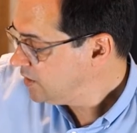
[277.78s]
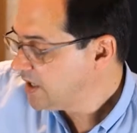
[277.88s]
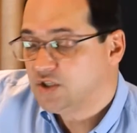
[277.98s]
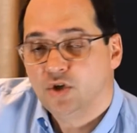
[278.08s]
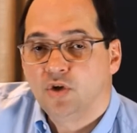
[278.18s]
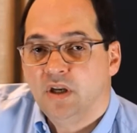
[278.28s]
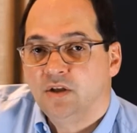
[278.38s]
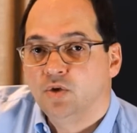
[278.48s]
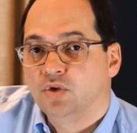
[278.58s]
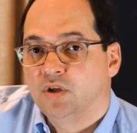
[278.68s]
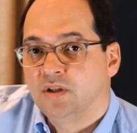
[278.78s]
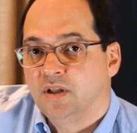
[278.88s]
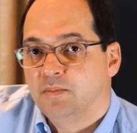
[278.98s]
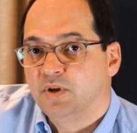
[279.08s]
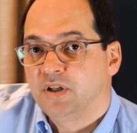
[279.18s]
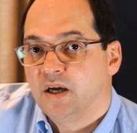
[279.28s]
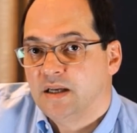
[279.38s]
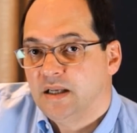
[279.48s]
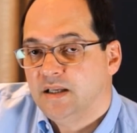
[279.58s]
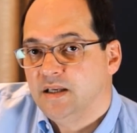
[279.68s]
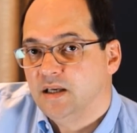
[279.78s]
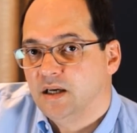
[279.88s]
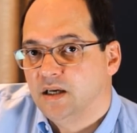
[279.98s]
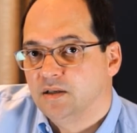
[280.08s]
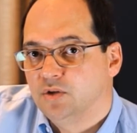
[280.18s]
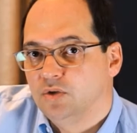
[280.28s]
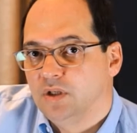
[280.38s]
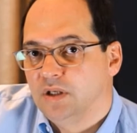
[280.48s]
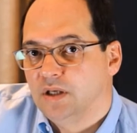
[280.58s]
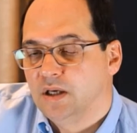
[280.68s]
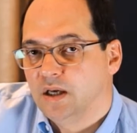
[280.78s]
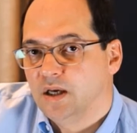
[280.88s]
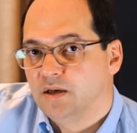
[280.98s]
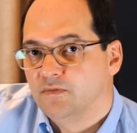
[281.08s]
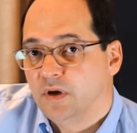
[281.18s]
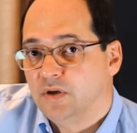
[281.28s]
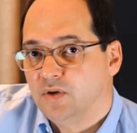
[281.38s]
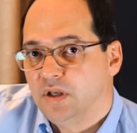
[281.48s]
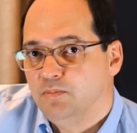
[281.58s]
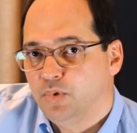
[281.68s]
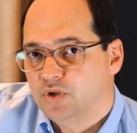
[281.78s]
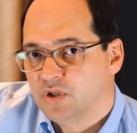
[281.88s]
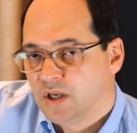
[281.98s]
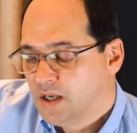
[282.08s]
you actually connect your turntable directly to the phono inputs,